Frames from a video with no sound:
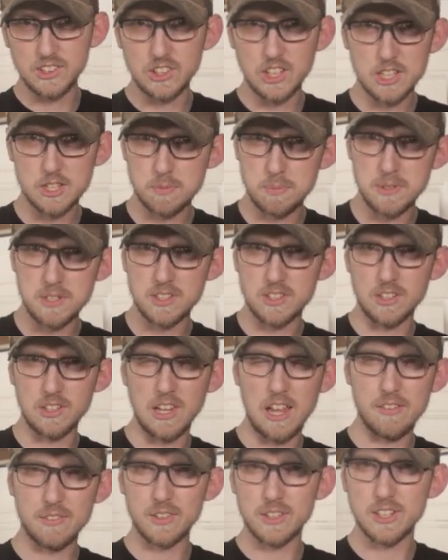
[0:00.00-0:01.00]
adjustment or
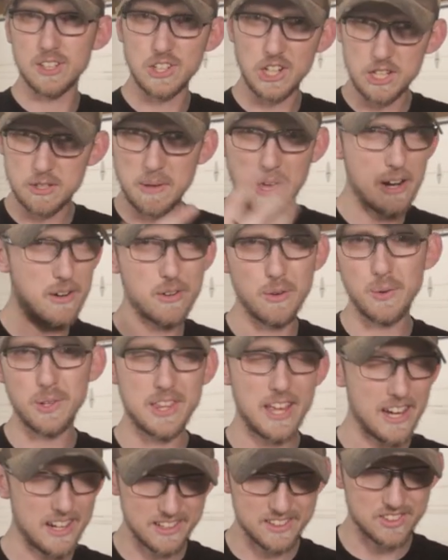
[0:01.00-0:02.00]
lever adjustment. I don't know what
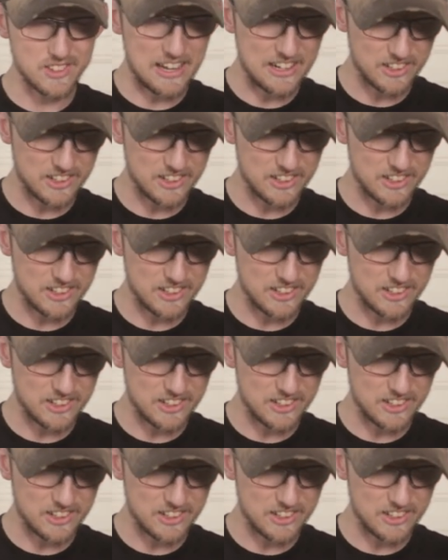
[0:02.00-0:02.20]
the heck it's